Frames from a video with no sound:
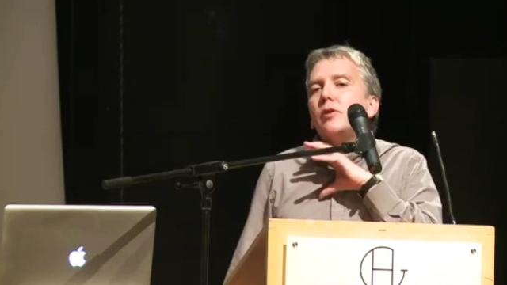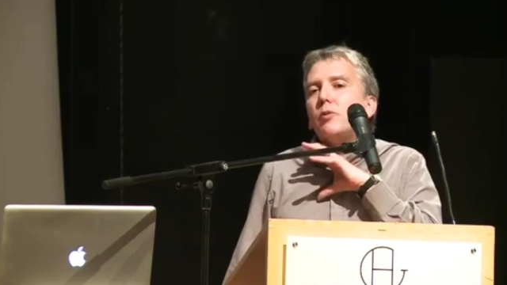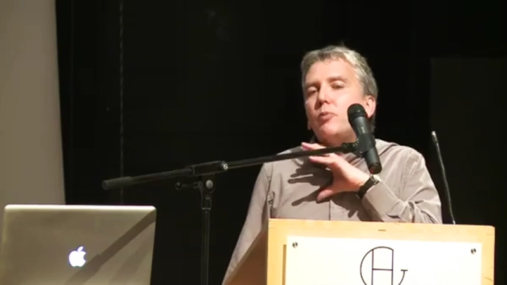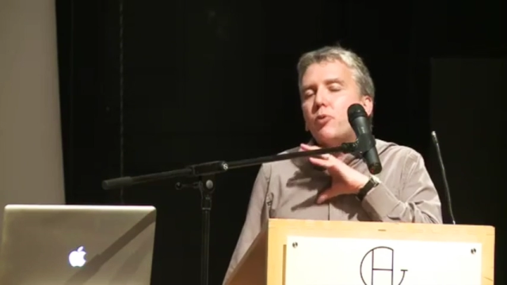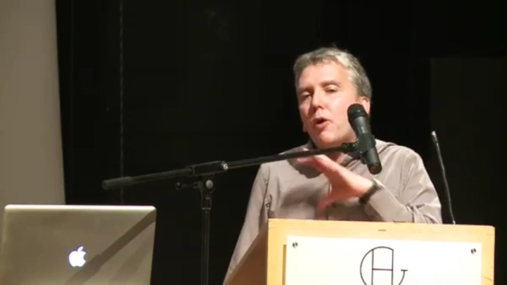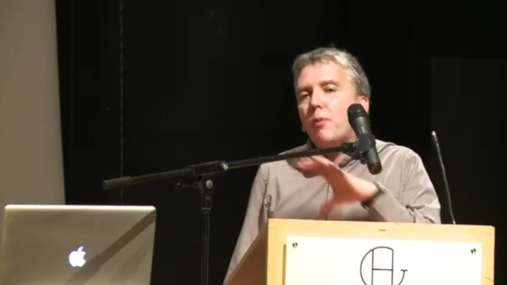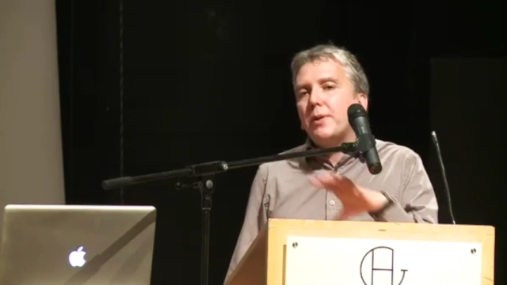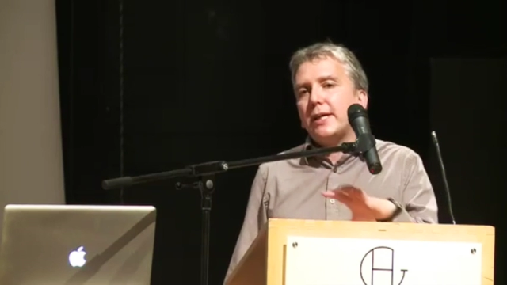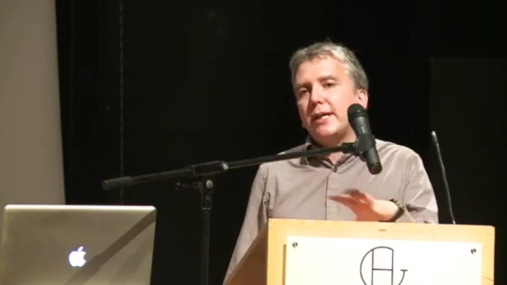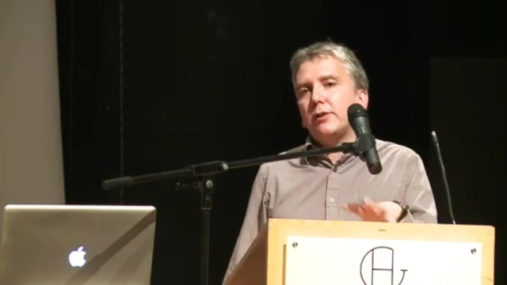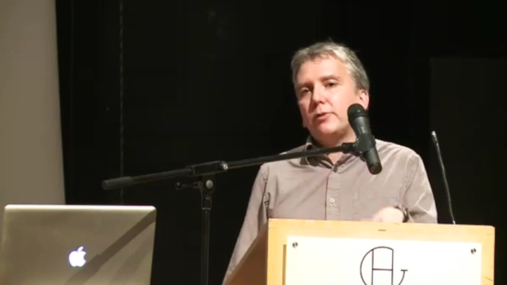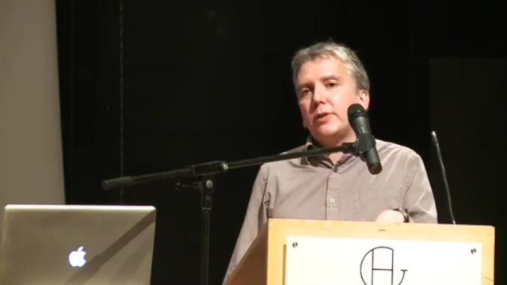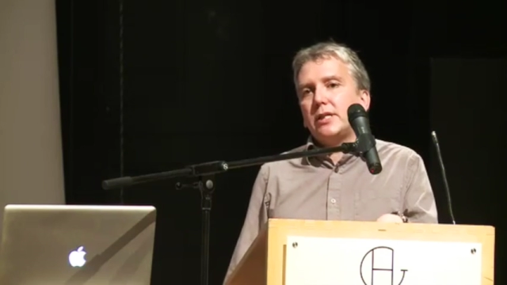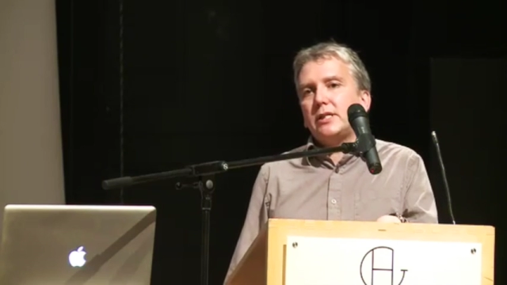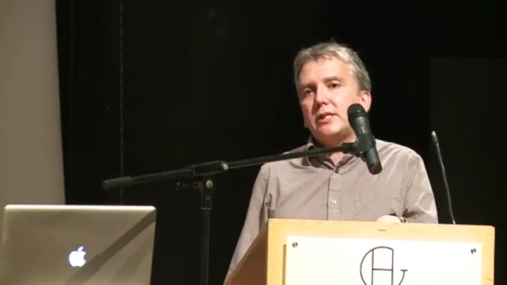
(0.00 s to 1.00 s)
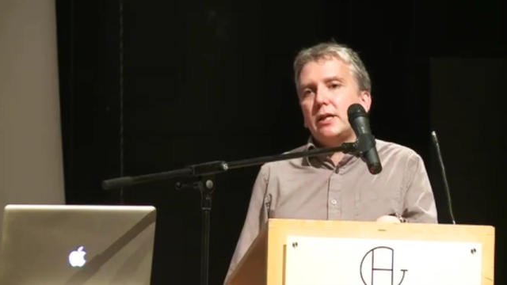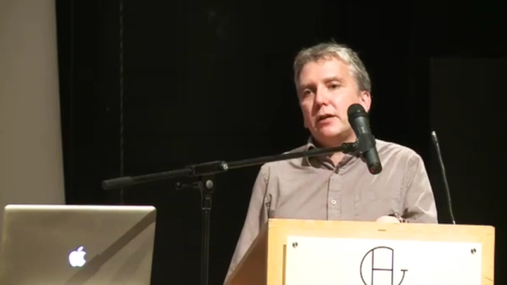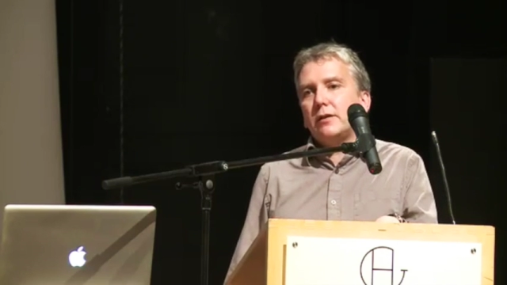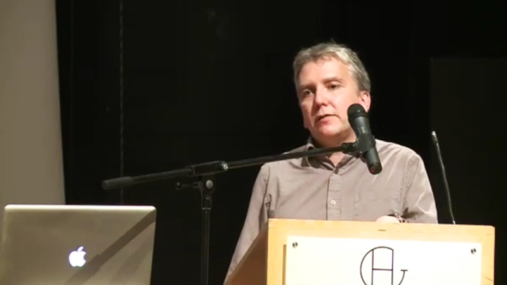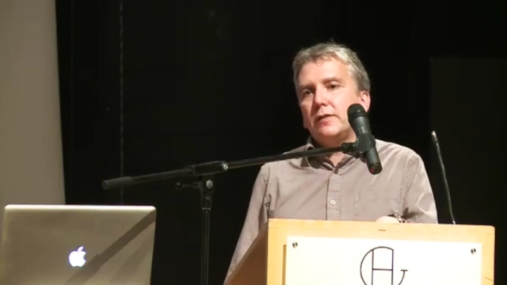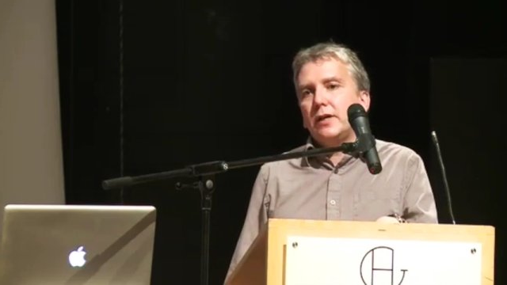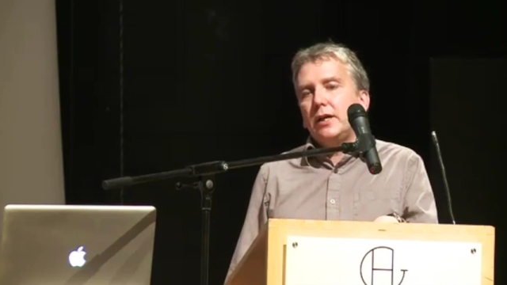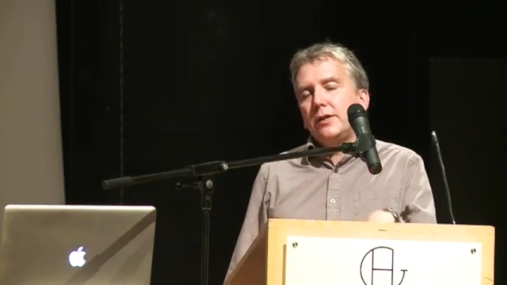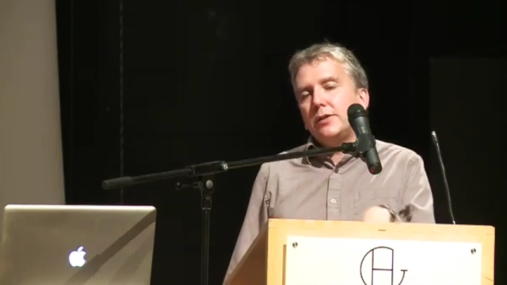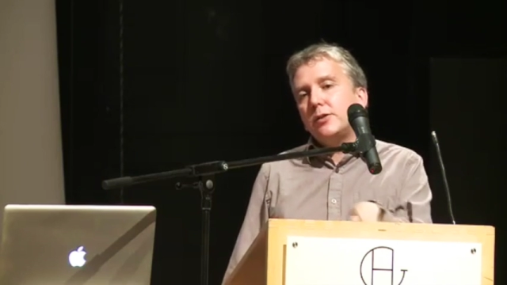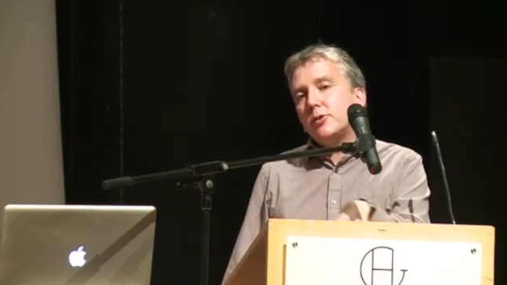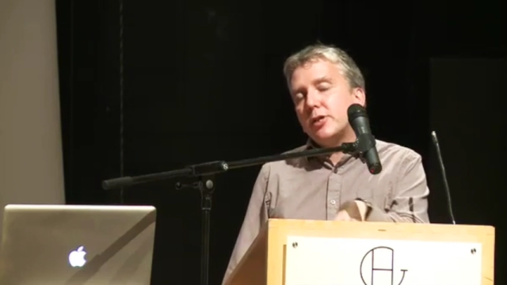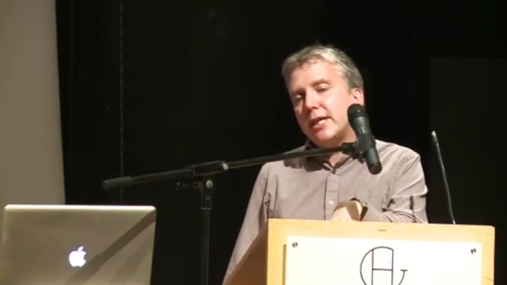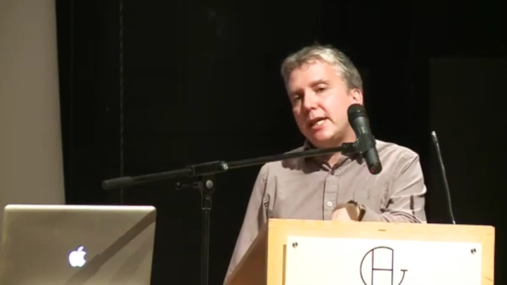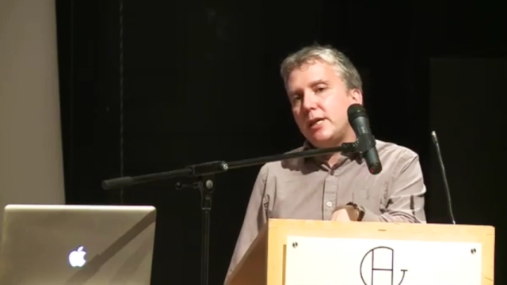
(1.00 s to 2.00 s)
propagate all this stuff
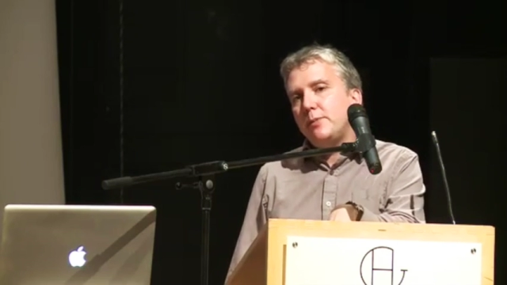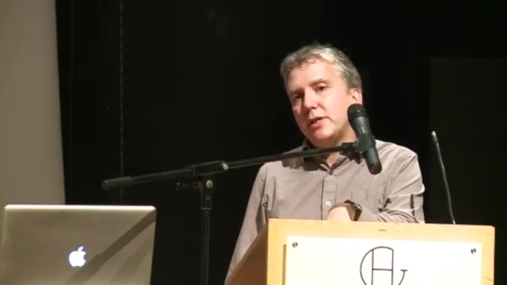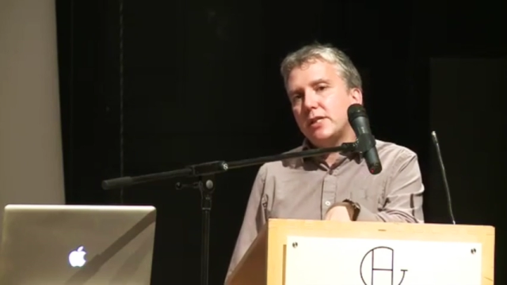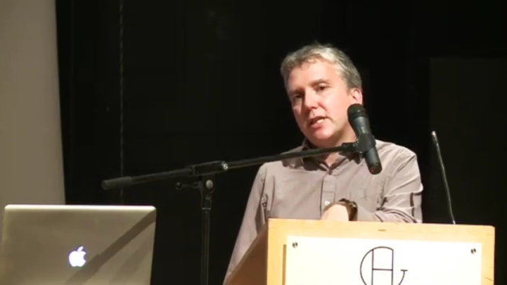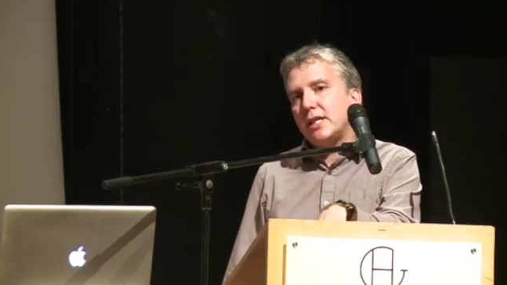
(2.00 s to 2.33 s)
to keep us